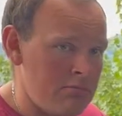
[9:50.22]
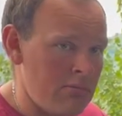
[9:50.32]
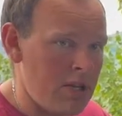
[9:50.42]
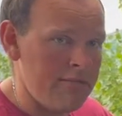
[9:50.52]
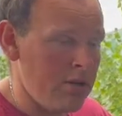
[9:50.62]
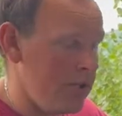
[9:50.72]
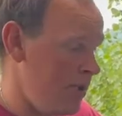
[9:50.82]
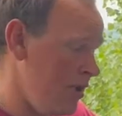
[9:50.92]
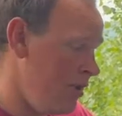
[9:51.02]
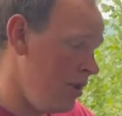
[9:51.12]
I have no
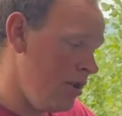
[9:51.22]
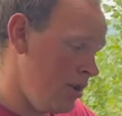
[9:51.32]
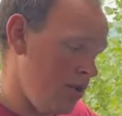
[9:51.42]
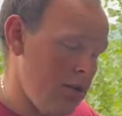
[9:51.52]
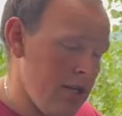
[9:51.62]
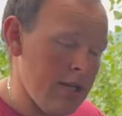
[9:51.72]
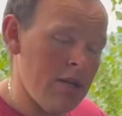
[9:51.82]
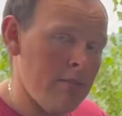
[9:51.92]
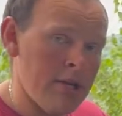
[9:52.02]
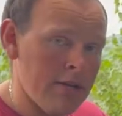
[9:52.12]
idea. You can't get
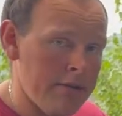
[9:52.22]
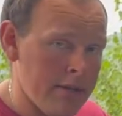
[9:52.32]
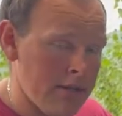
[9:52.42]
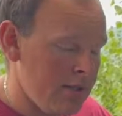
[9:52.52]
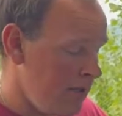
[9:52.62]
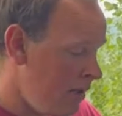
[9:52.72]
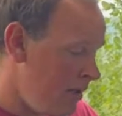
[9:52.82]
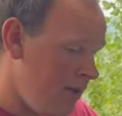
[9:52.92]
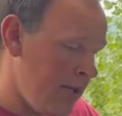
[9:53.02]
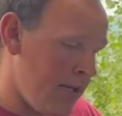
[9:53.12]
them, I don't think.
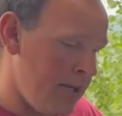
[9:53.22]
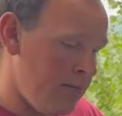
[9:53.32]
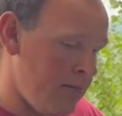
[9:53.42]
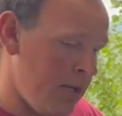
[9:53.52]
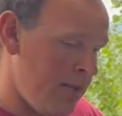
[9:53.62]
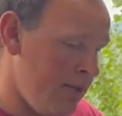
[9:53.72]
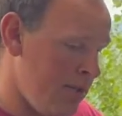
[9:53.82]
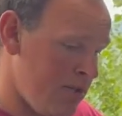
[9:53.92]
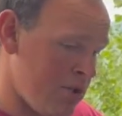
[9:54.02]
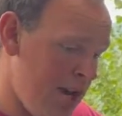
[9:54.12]
But I'm going to
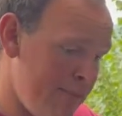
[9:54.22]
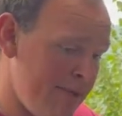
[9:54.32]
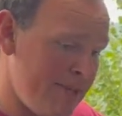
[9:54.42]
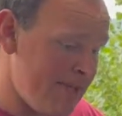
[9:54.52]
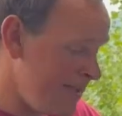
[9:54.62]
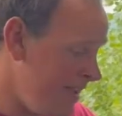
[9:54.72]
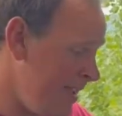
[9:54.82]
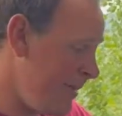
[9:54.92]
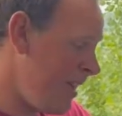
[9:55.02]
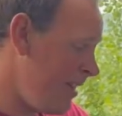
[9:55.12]
try my best to get
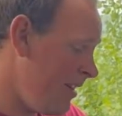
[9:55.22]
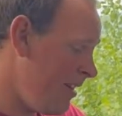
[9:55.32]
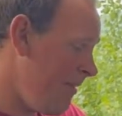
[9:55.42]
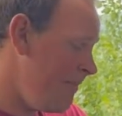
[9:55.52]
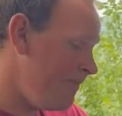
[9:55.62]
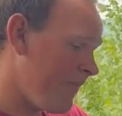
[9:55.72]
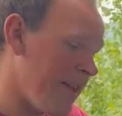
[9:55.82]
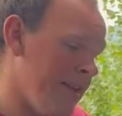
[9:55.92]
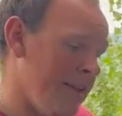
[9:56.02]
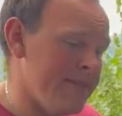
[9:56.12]
them out of here.
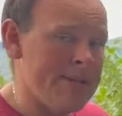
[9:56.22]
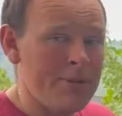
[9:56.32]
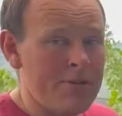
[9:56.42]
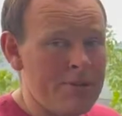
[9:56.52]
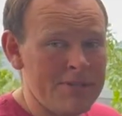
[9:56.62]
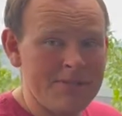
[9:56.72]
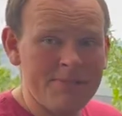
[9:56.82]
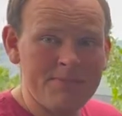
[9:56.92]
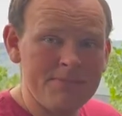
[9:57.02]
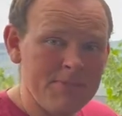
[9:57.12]
If somebody wants
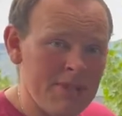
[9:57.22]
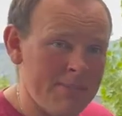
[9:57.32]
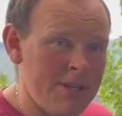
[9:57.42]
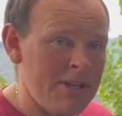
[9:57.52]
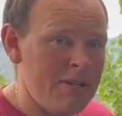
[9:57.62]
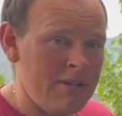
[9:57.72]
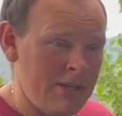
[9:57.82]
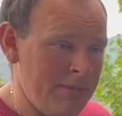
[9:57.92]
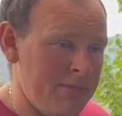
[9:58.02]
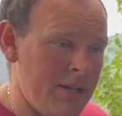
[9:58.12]
them, let me know.
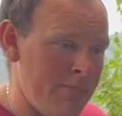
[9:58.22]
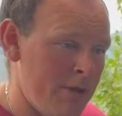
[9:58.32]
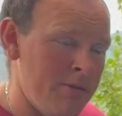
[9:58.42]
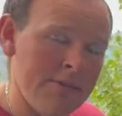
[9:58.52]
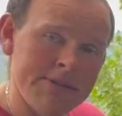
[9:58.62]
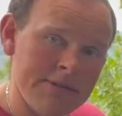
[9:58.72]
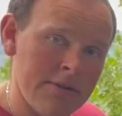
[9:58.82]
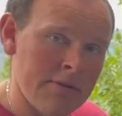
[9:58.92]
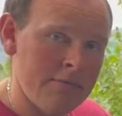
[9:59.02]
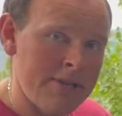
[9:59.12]
I'm up in the Pacific
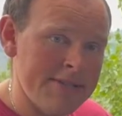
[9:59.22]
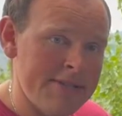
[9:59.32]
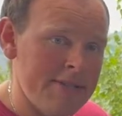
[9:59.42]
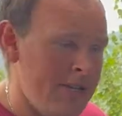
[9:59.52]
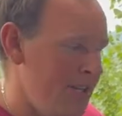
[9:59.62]
Northwest.